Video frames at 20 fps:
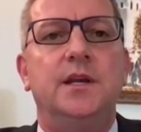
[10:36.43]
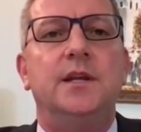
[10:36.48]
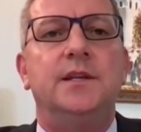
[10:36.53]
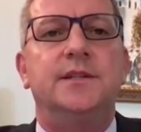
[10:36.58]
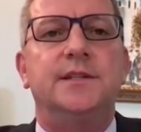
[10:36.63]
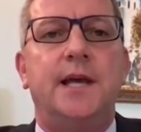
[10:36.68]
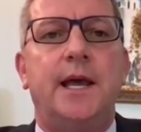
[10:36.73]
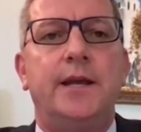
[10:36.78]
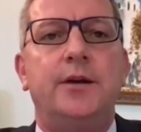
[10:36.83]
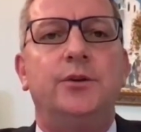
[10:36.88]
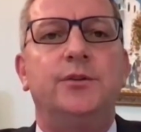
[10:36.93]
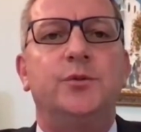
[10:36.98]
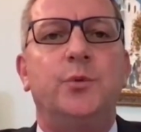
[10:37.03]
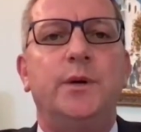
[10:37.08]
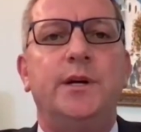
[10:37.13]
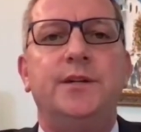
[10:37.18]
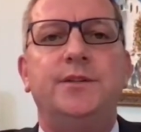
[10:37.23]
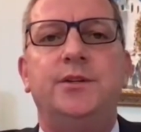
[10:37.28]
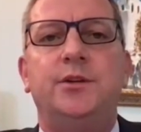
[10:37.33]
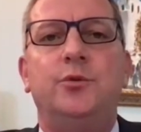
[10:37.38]
Title
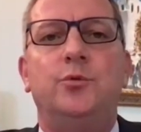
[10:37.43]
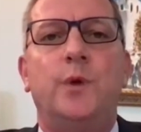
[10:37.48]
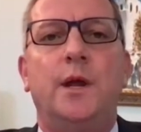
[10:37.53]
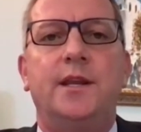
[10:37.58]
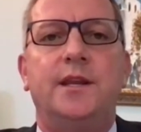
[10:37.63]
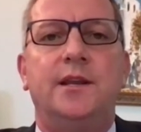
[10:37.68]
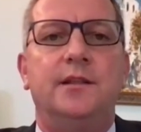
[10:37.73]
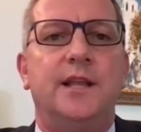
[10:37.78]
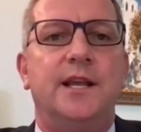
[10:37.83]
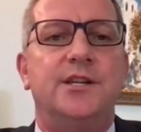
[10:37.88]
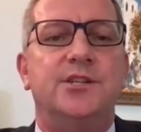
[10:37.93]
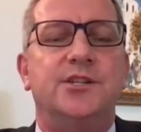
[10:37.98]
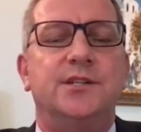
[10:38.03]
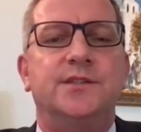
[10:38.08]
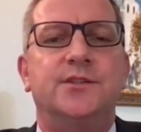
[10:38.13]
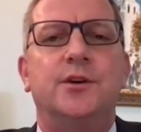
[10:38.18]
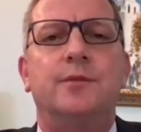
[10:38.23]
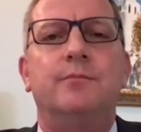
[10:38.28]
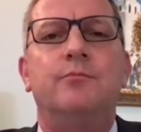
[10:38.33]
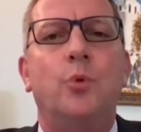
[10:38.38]
22
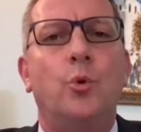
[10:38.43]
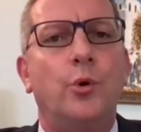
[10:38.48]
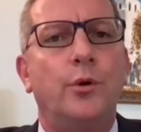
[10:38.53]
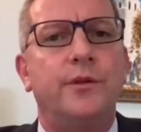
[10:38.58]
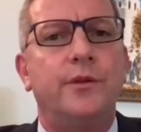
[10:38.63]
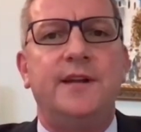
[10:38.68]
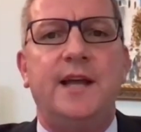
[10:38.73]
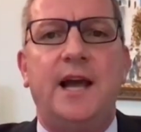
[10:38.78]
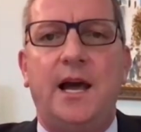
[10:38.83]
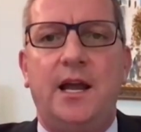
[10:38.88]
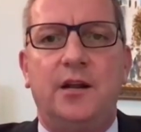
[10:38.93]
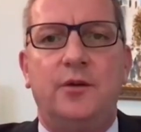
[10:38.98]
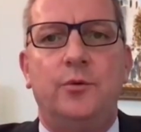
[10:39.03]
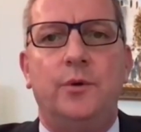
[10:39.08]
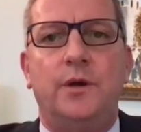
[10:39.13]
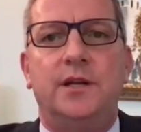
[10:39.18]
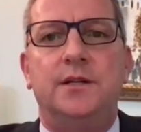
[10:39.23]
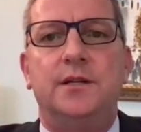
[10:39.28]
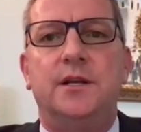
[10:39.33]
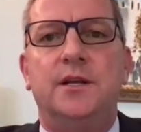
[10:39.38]
regulations are more than
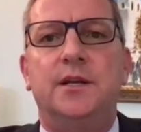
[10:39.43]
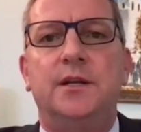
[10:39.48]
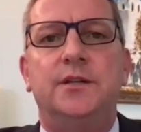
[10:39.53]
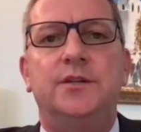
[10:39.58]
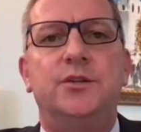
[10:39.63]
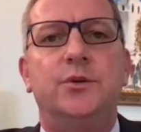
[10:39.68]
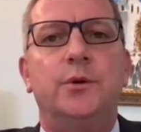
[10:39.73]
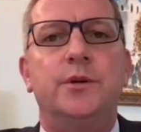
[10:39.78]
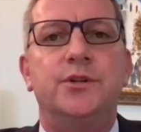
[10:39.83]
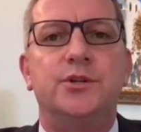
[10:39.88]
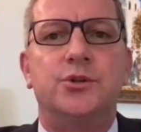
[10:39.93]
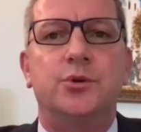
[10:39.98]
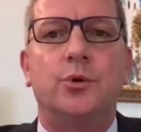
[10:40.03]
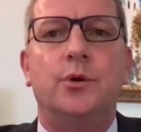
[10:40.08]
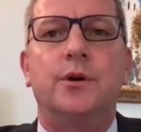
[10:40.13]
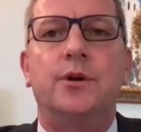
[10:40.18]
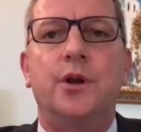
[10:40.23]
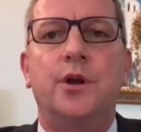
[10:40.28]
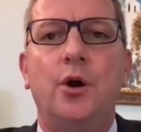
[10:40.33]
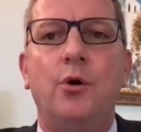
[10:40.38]
adequate to ensure
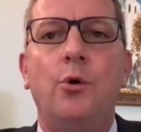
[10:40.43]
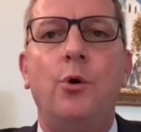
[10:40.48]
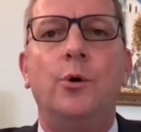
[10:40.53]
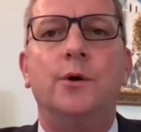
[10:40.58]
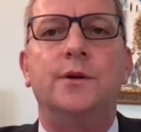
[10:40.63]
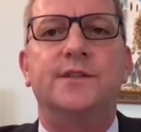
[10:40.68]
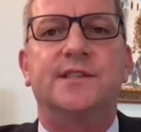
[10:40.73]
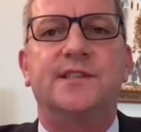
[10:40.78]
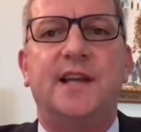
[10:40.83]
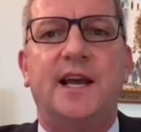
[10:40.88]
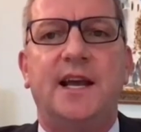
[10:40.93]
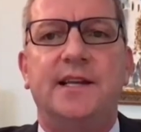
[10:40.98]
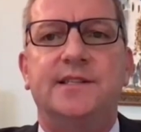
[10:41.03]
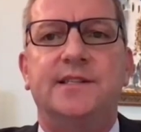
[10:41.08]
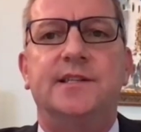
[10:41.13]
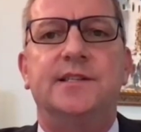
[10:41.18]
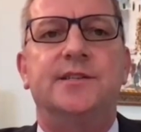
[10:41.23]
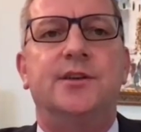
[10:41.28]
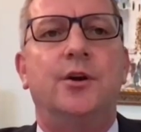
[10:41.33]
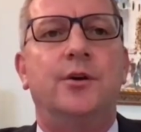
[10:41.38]
cohort
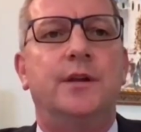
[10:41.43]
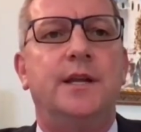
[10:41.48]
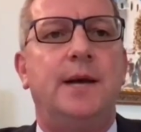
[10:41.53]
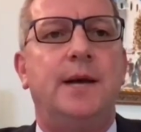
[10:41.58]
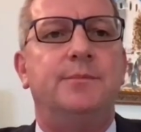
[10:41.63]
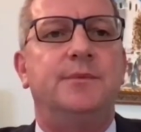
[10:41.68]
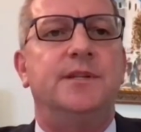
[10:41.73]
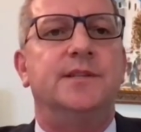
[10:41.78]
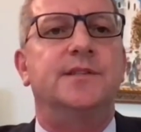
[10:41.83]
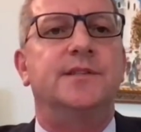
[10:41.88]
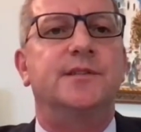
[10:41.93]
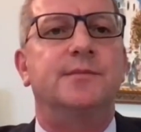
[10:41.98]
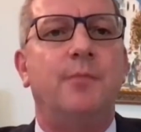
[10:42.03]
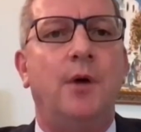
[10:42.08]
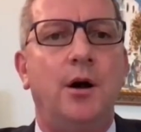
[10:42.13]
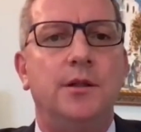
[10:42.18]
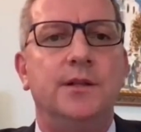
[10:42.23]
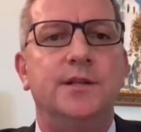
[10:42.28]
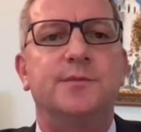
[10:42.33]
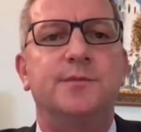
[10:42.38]
sizes are kept as
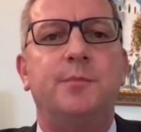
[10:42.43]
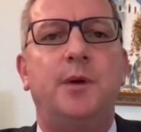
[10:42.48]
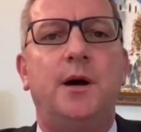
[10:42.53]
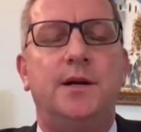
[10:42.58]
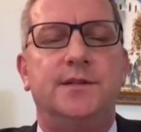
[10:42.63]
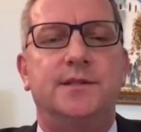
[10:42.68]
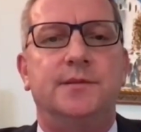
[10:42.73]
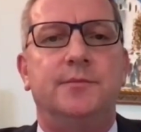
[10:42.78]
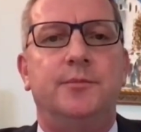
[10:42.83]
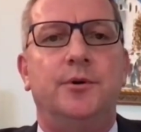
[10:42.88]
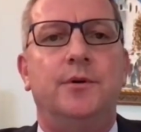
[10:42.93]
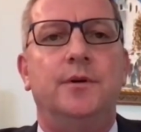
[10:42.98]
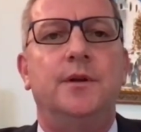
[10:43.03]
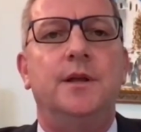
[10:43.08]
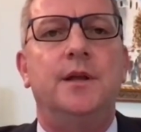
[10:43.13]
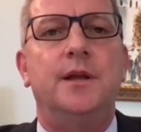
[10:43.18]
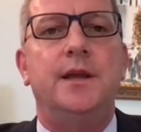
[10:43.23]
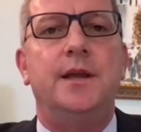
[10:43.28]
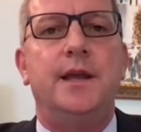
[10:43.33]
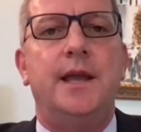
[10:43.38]
small as possible
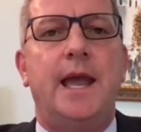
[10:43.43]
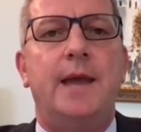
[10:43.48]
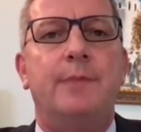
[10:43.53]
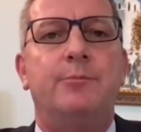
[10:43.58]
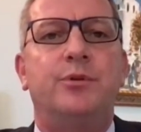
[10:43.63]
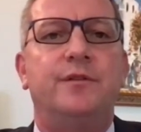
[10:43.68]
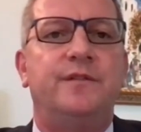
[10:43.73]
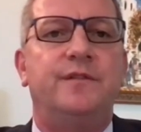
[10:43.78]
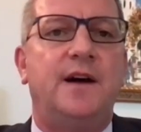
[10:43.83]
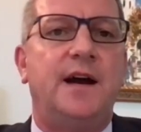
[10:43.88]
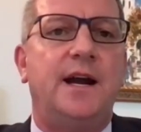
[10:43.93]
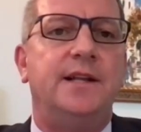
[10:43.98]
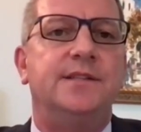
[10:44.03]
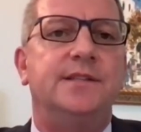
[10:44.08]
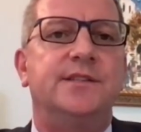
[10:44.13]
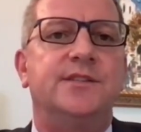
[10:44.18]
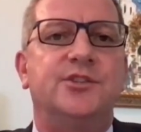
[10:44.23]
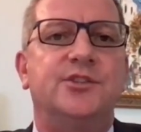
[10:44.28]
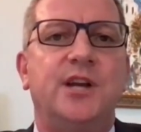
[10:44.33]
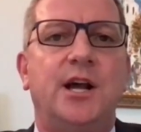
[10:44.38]
and
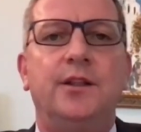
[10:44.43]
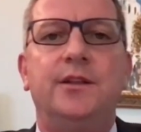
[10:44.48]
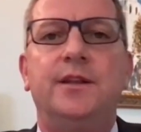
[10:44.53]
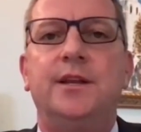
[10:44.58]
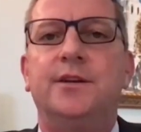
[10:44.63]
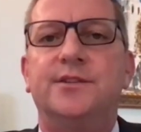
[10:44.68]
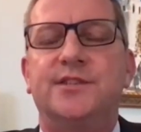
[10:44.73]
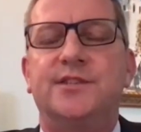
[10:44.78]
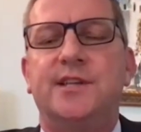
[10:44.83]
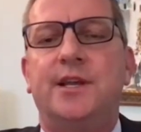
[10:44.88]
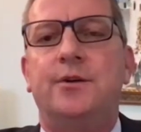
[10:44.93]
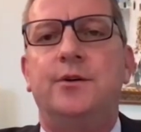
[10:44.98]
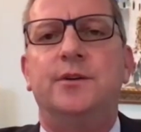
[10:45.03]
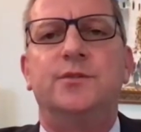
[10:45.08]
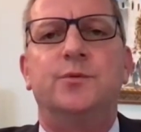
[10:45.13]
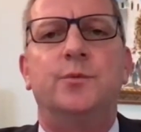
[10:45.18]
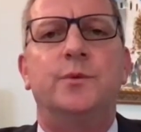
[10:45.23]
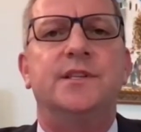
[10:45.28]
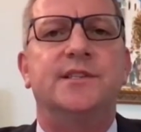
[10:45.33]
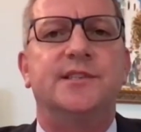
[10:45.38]
provides childcare centers
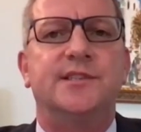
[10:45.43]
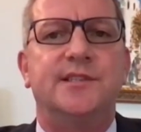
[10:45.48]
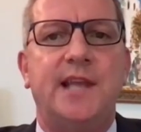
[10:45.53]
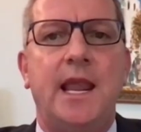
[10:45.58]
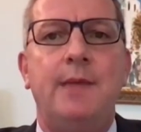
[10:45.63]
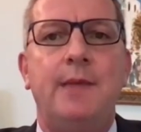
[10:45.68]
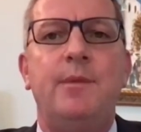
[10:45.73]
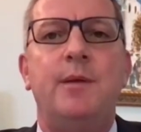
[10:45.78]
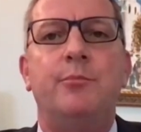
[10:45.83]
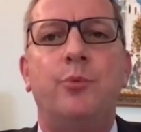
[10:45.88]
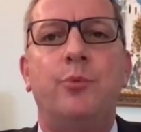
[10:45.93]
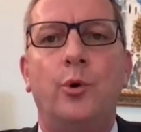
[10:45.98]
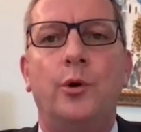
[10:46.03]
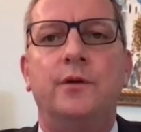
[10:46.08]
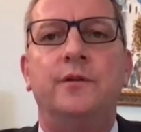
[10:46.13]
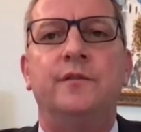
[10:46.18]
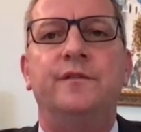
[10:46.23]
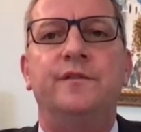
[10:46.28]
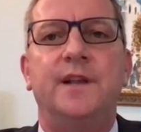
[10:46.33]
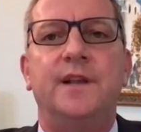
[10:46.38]
with the same
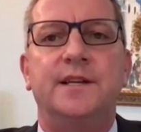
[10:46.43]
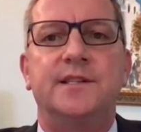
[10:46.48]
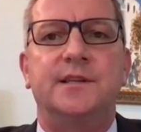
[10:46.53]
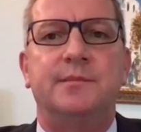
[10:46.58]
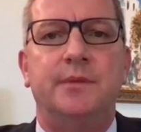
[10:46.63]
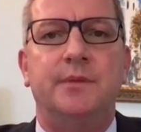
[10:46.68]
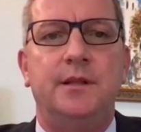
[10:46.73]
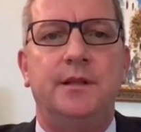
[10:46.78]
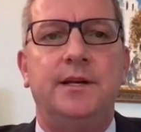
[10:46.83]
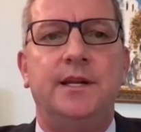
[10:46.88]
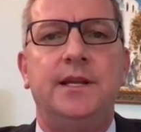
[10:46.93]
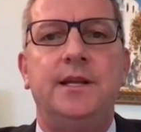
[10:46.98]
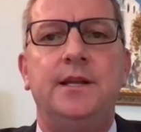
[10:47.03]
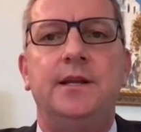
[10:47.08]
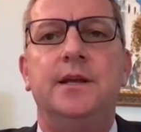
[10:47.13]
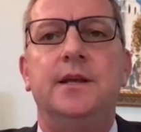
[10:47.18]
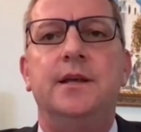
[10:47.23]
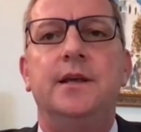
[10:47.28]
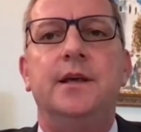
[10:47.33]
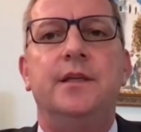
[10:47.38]
important flexibility
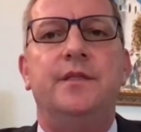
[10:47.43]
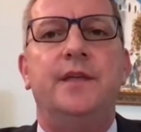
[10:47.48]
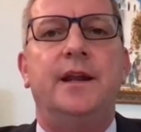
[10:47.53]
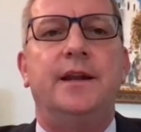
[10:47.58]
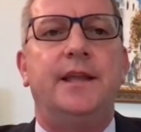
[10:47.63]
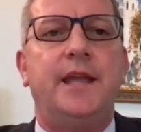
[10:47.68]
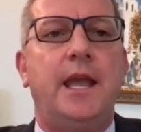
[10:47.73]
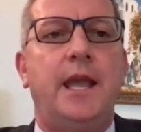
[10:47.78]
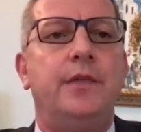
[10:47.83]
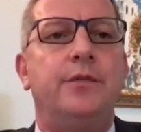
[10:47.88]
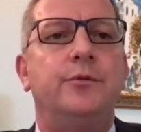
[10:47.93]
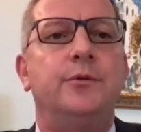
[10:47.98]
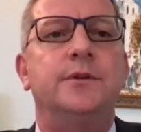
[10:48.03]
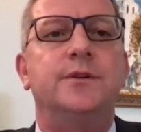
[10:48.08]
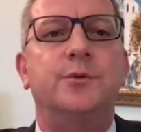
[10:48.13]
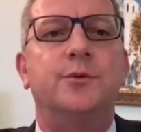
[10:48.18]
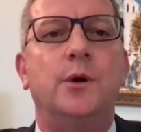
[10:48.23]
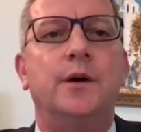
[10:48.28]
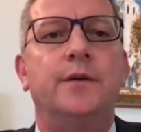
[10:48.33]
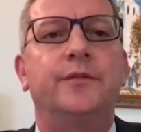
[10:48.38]
that K through
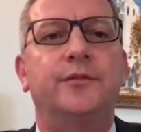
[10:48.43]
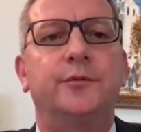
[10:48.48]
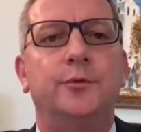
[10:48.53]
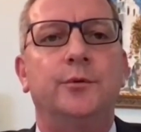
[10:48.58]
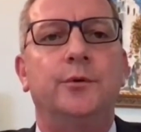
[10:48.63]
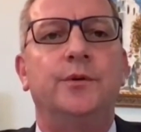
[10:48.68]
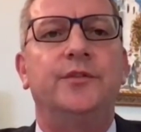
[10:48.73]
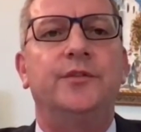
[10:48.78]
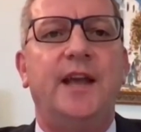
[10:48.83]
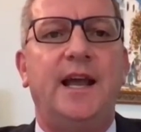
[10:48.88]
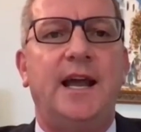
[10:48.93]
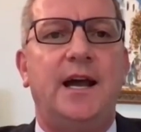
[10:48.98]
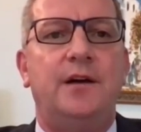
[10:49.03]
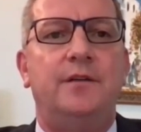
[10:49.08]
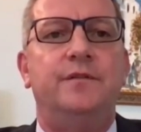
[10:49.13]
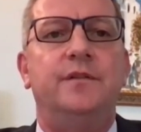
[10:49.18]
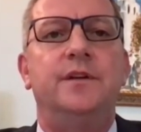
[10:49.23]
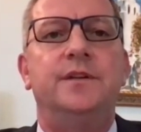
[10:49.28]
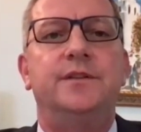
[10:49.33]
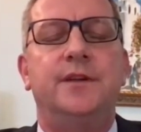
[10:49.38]
12 schools
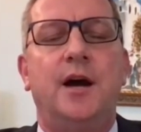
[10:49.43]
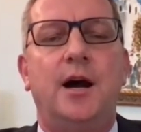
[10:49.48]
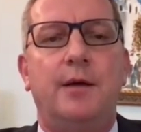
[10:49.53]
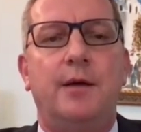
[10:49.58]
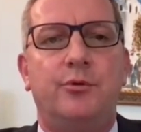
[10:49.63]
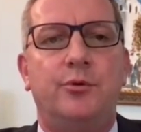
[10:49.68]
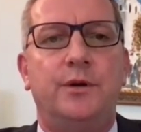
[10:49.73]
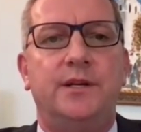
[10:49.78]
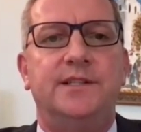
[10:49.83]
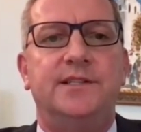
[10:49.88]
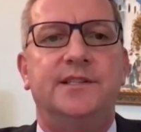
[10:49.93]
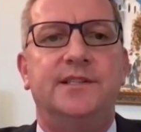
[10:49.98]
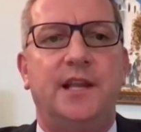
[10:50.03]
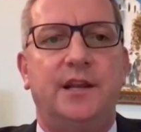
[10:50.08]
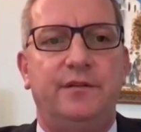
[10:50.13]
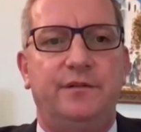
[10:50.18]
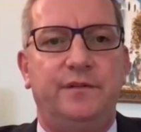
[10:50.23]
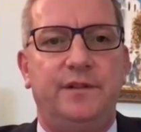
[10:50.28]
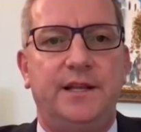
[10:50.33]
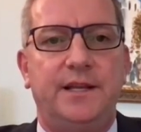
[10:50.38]
have to operate
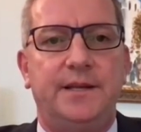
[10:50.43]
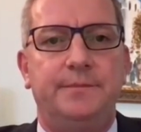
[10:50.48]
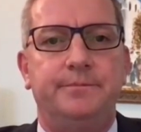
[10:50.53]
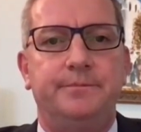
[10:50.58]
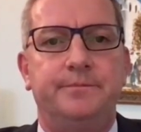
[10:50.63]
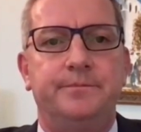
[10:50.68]
safely.